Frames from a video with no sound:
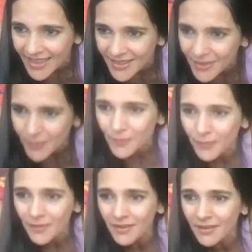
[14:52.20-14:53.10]
Thank
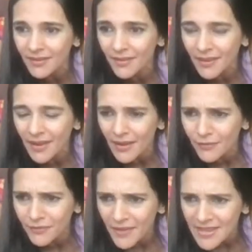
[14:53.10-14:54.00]
you,
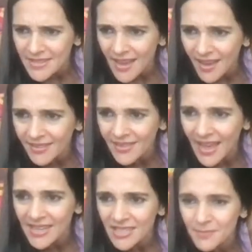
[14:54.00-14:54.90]

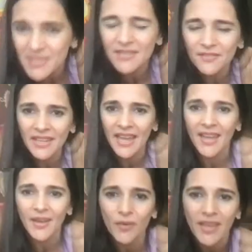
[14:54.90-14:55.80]
Faizan. Thanks, Mr.
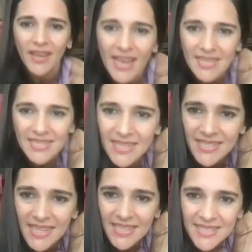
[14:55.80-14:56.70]
Vinay. Okay, guys,
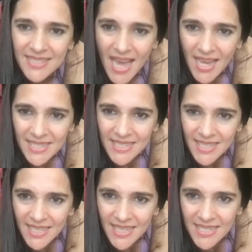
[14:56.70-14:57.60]
let's get
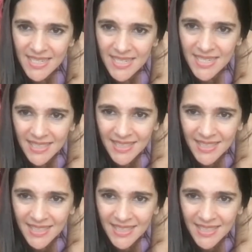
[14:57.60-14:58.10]
started.